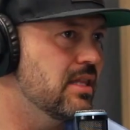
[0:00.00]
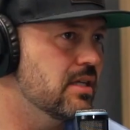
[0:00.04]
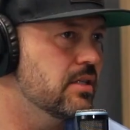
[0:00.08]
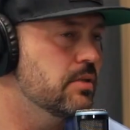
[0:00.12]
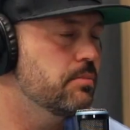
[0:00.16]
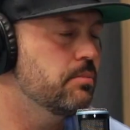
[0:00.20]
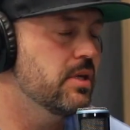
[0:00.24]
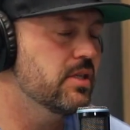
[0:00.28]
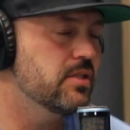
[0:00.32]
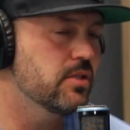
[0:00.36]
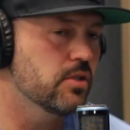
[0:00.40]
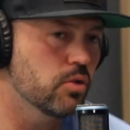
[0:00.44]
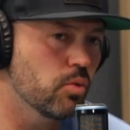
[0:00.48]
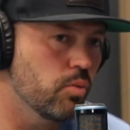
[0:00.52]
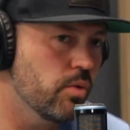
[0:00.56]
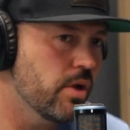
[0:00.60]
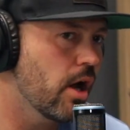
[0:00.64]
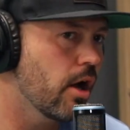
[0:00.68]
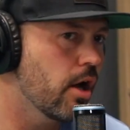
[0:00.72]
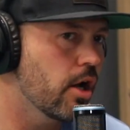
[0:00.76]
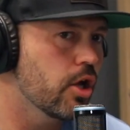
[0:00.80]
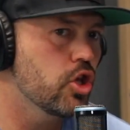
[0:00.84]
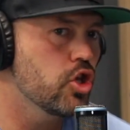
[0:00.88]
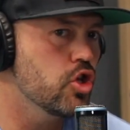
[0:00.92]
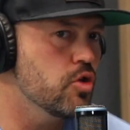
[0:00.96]
business. We are
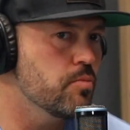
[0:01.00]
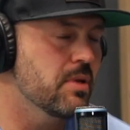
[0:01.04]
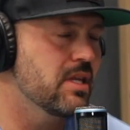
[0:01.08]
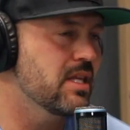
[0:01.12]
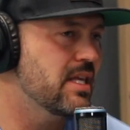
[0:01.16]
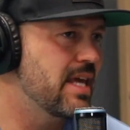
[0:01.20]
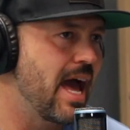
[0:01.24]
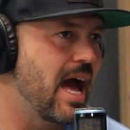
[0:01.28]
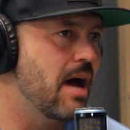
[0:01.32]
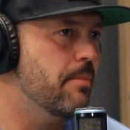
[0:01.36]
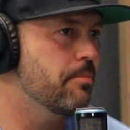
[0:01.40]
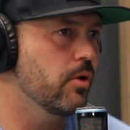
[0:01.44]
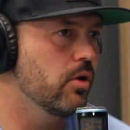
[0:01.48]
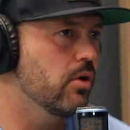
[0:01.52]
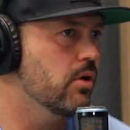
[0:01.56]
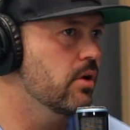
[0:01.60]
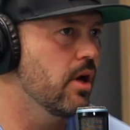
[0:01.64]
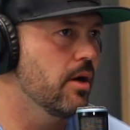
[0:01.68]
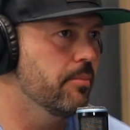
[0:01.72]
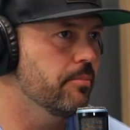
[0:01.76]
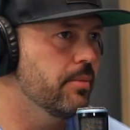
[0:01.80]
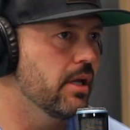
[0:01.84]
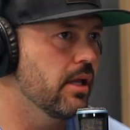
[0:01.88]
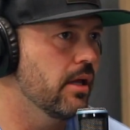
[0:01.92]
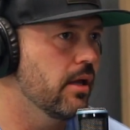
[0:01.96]
a human capital
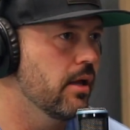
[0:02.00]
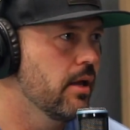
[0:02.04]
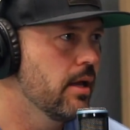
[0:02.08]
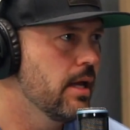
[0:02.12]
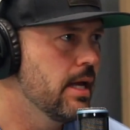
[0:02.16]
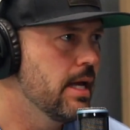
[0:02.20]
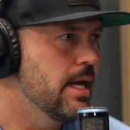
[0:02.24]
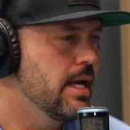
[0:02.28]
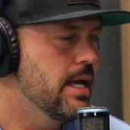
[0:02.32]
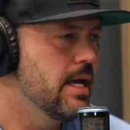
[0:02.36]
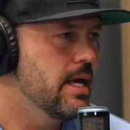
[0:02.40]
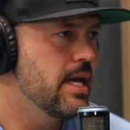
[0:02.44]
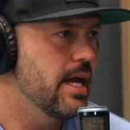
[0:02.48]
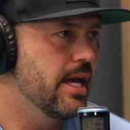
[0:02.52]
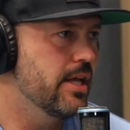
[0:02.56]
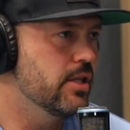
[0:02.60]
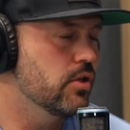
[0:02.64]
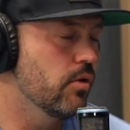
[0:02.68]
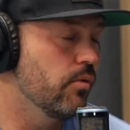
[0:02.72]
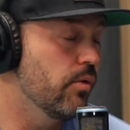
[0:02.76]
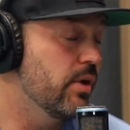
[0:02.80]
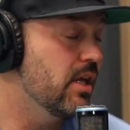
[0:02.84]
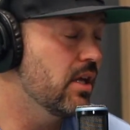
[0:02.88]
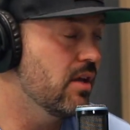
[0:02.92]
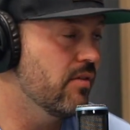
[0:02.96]
company. And so
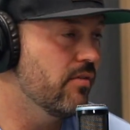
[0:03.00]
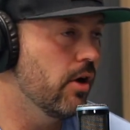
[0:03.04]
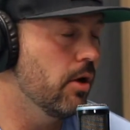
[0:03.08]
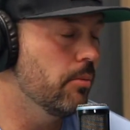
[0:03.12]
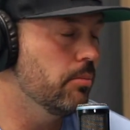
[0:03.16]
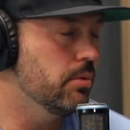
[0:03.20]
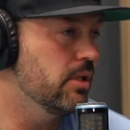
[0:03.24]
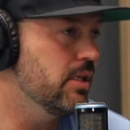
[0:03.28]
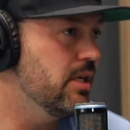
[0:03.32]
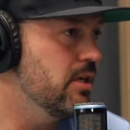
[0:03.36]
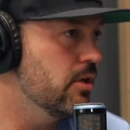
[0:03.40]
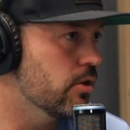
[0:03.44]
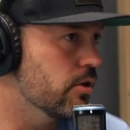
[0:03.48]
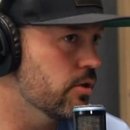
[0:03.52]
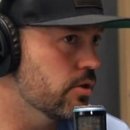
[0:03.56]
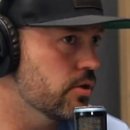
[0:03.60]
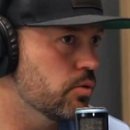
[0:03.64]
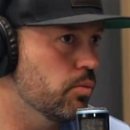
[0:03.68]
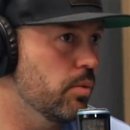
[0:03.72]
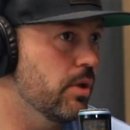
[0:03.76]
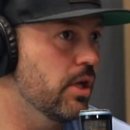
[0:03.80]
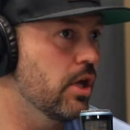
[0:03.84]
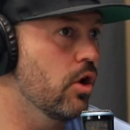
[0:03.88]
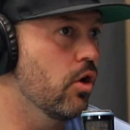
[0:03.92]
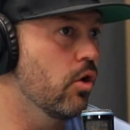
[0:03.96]
if we can develop leaders,
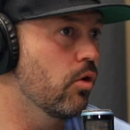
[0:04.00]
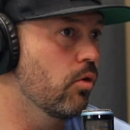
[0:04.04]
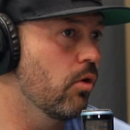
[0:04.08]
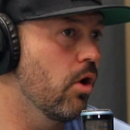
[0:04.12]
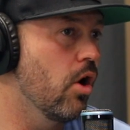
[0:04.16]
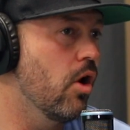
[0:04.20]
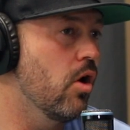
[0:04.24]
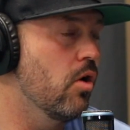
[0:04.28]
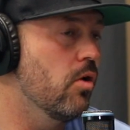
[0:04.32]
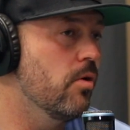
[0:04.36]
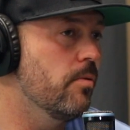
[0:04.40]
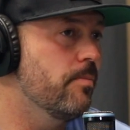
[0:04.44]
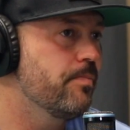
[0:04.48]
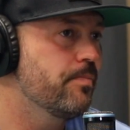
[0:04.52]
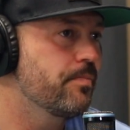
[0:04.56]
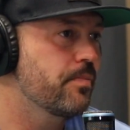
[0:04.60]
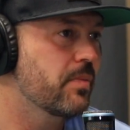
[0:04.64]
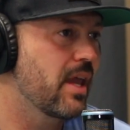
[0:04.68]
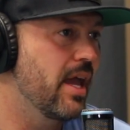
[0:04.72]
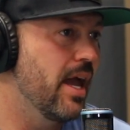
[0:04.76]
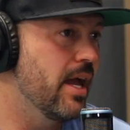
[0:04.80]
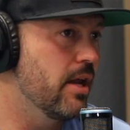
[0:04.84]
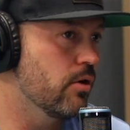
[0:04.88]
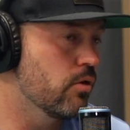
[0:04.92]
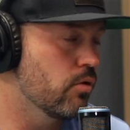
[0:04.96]
we can grow
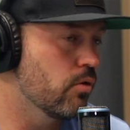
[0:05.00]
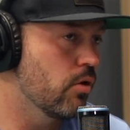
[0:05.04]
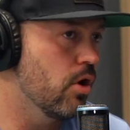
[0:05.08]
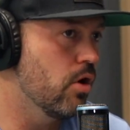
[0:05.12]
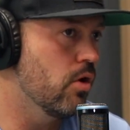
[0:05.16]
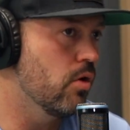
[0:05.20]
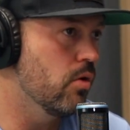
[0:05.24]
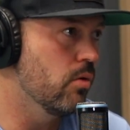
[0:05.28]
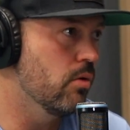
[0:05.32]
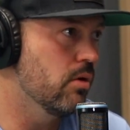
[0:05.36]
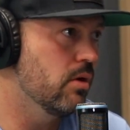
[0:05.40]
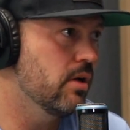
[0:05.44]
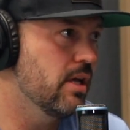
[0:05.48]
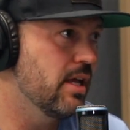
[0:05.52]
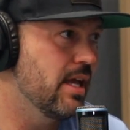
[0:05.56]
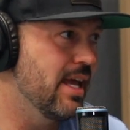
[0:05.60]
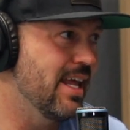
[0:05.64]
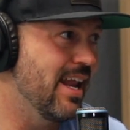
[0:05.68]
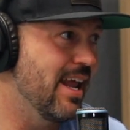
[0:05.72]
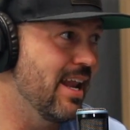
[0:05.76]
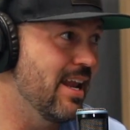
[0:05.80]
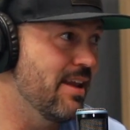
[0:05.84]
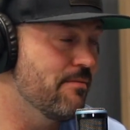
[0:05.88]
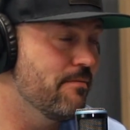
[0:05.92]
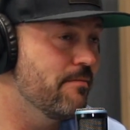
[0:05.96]
and grow in
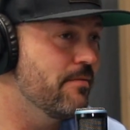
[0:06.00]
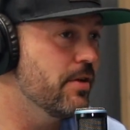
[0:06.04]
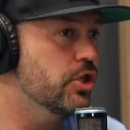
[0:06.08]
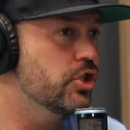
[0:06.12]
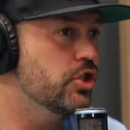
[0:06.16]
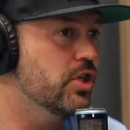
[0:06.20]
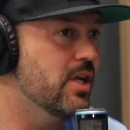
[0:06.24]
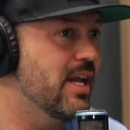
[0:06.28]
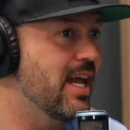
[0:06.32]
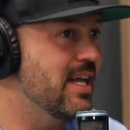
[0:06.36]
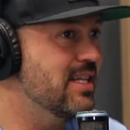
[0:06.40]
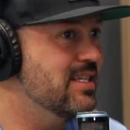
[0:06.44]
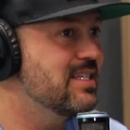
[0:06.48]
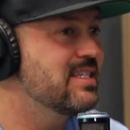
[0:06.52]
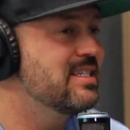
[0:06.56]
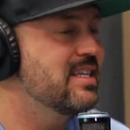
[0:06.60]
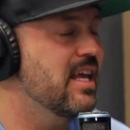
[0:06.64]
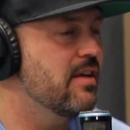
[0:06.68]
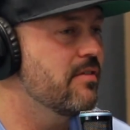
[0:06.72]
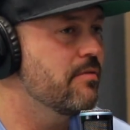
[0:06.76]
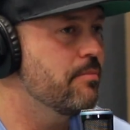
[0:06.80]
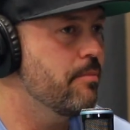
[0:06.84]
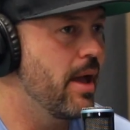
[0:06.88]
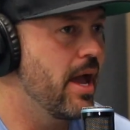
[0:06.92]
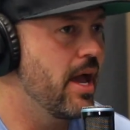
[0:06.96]
an efficient and
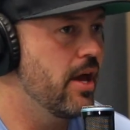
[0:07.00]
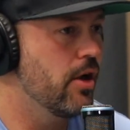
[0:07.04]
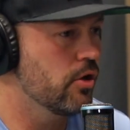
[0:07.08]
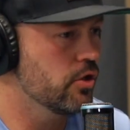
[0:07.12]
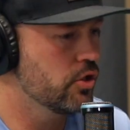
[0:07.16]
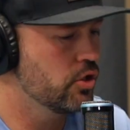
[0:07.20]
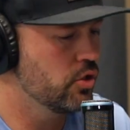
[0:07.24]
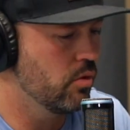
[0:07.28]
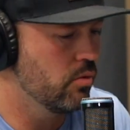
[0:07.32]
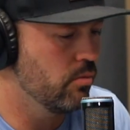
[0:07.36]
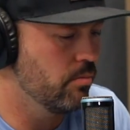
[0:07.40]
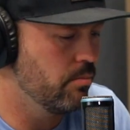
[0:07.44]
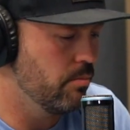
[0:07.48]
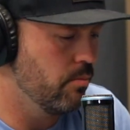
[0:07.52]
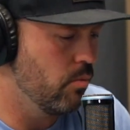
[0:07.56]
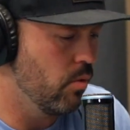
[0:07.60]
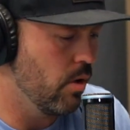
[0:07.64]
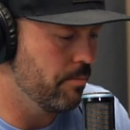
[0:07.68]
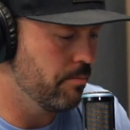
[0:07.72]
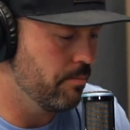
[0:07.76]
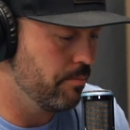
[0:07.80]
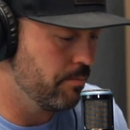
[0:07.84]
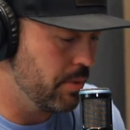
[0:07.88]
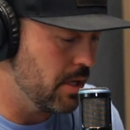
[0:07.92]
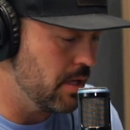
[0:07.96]
safe manner. So
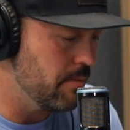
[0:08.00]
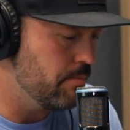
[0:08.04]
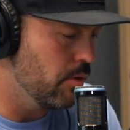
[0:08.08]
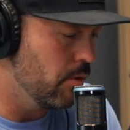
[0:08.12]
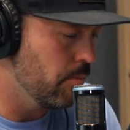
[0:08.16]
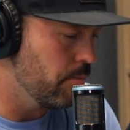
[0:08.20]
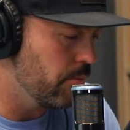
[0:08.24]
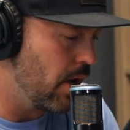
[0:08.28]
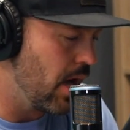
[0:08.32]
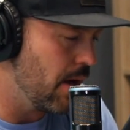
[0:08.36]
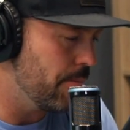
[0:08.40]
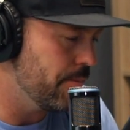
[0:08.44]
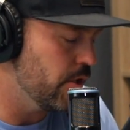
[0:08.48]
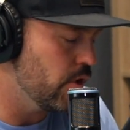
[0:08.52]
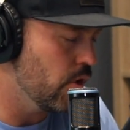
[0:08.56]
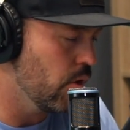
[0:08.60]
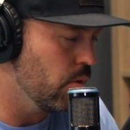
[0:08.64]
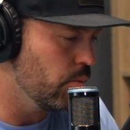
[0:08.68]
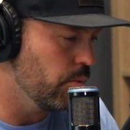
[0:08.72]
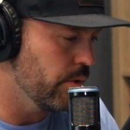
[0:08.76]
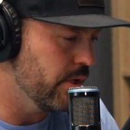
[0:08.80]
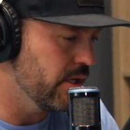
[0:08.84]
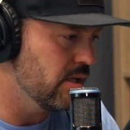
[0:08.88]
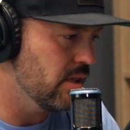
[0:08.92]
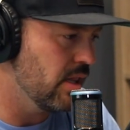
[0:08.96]
what people probably don't
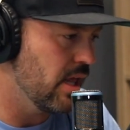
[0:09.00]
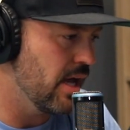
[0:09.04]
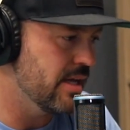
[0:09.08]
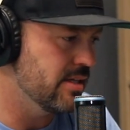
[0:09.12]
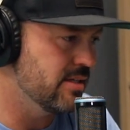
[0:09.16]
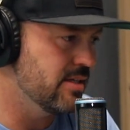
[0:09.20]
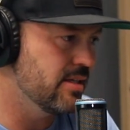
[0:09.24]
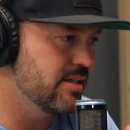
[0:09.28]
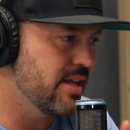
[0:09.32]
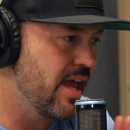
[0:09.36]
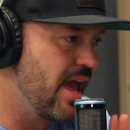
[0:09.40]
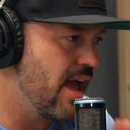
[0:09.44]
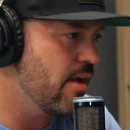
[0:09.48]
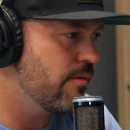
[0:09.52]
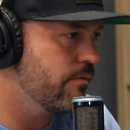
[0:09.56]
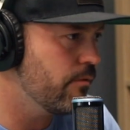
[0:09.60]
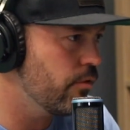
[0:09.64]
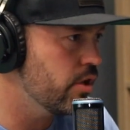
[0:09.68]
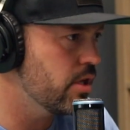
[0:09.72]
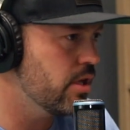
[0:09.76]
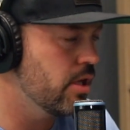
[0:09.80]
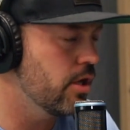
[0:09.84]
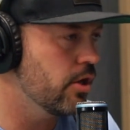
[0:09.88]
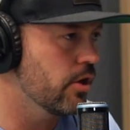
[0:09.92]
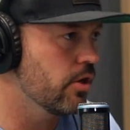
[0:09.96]
realize is every
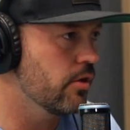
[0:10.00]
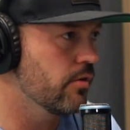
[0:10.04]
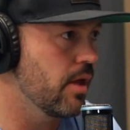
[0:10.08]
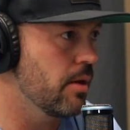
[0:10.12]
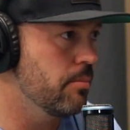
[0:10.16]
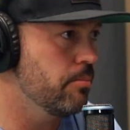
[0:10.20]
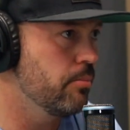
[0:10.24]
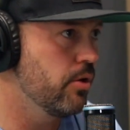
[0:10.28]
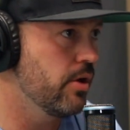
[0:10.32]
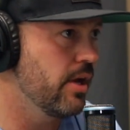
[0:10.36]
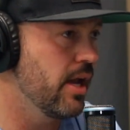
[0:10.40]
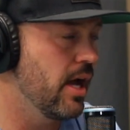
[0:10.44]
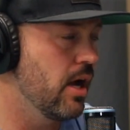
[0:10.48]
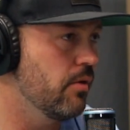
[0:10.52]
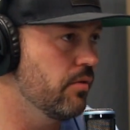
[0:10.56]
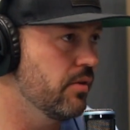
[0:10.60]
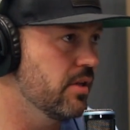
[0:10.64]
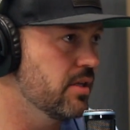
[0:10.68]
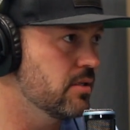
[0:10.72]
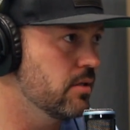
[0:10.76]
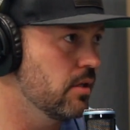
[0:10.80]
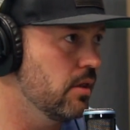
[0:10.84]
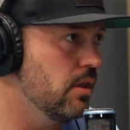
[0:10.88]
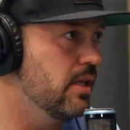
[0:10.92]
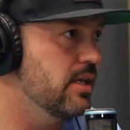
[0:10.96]
year they put out
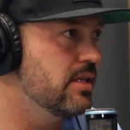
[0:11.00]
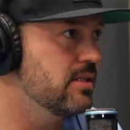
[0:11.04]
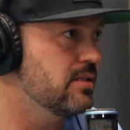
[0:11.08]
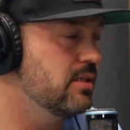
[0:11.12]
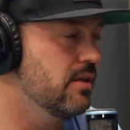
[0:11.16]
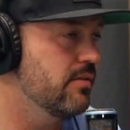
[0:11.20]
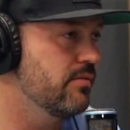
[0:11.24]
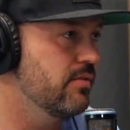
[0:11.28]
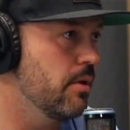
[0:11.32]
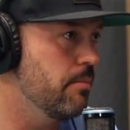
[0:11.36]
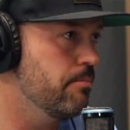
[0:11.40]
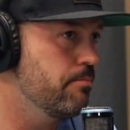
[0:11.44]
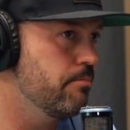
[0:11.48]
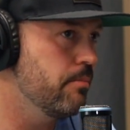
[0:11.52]
this list of the